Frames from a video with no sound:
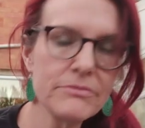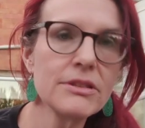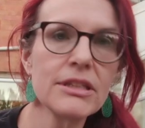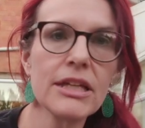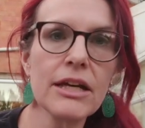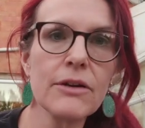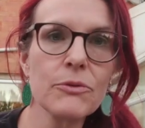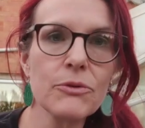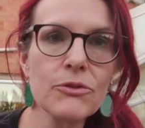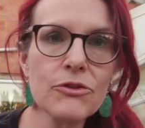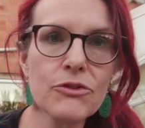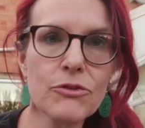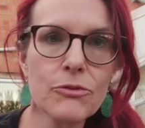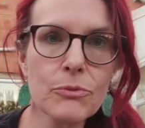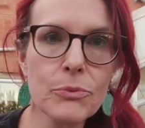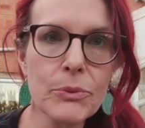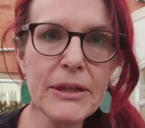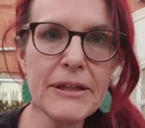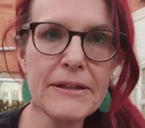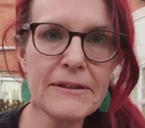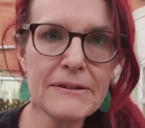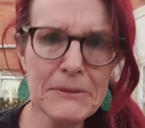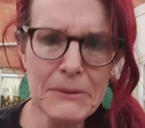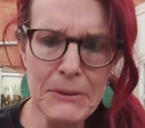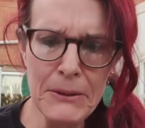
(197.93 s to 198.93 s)
That was
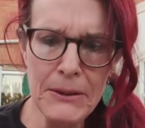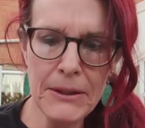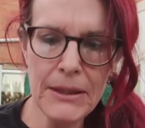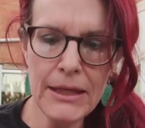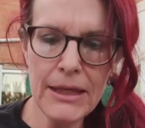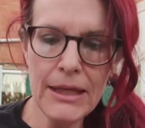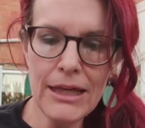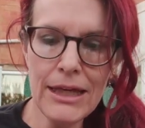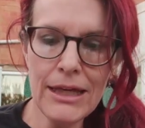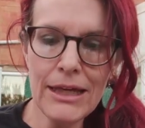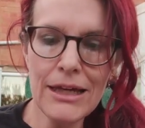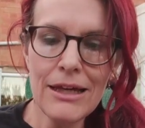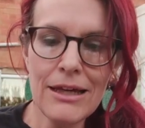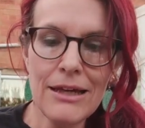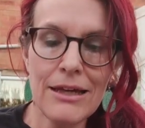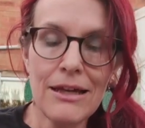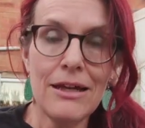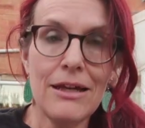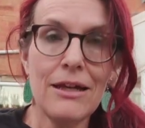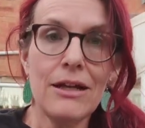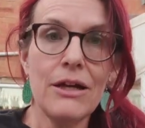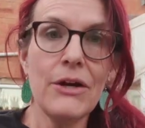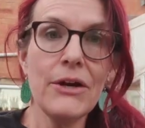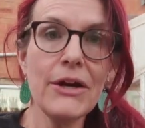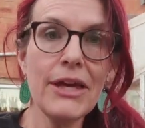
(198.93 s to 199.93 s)
sweet.
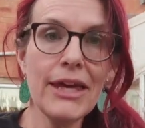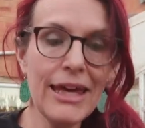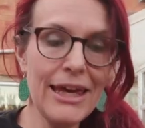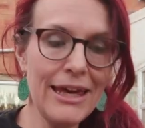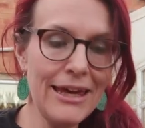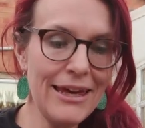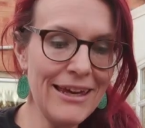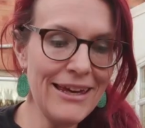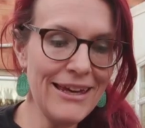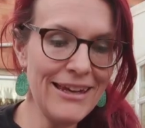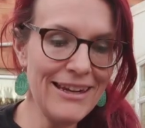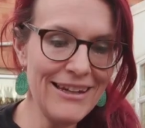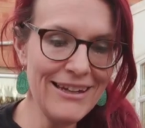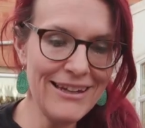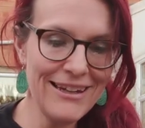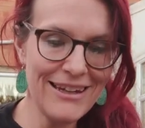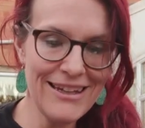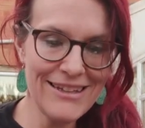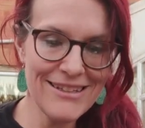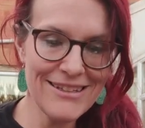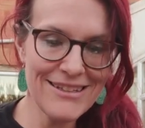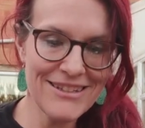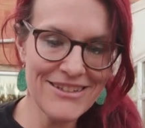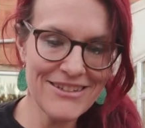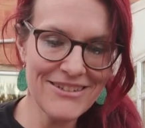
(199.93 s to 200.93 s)
Okay,
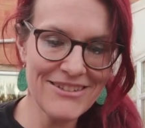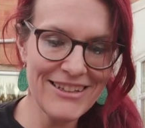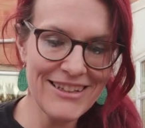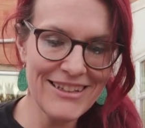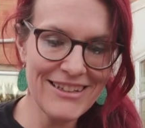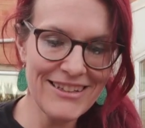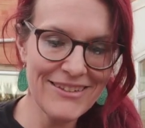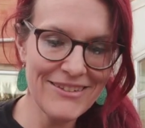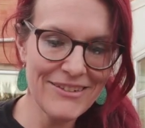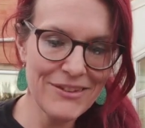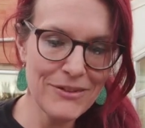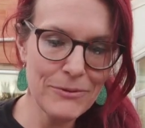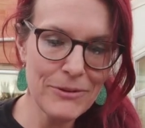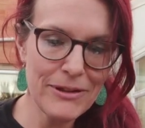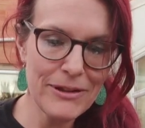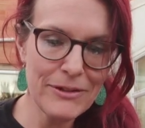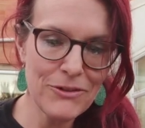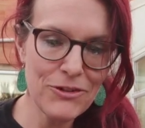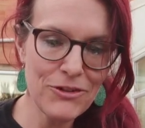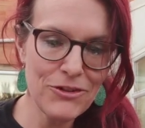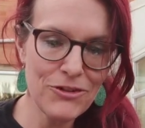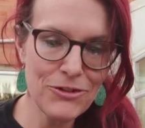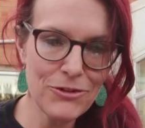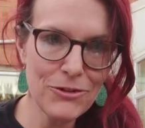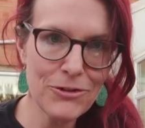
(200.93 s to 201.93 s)
let's try them. So
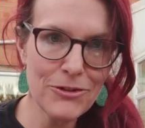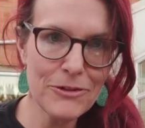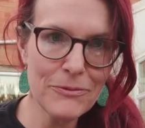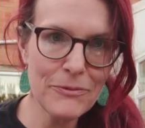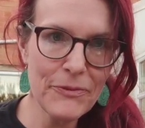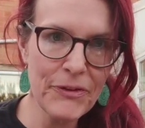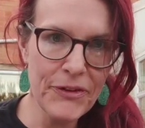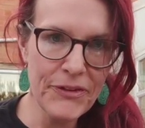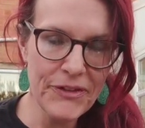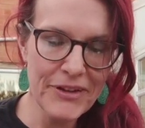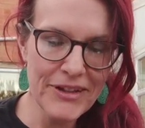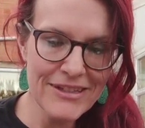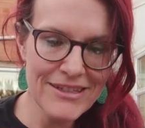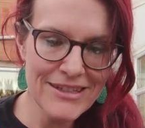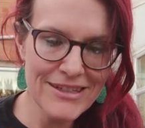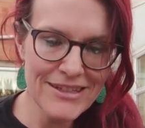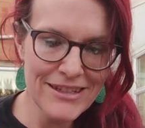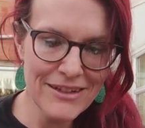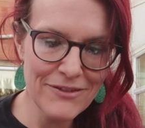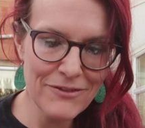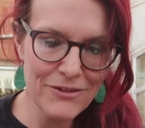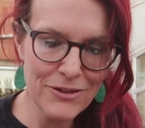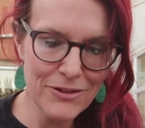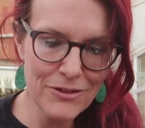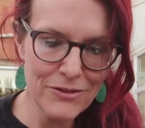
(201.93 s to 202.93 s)
let's sure that it's
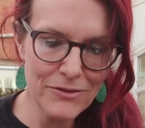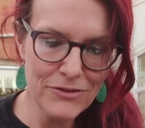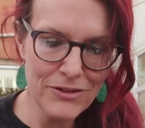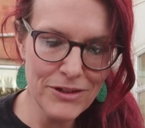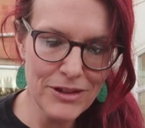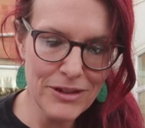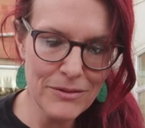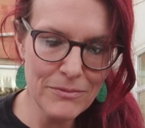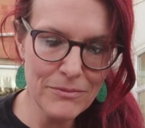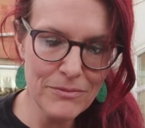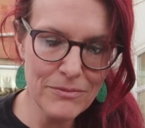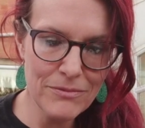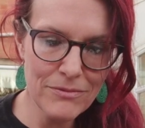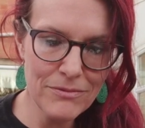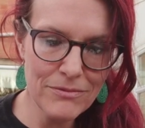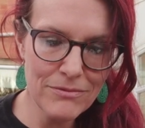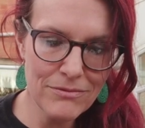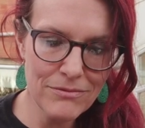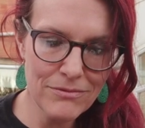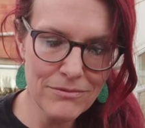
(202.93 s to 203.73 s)
seven of them.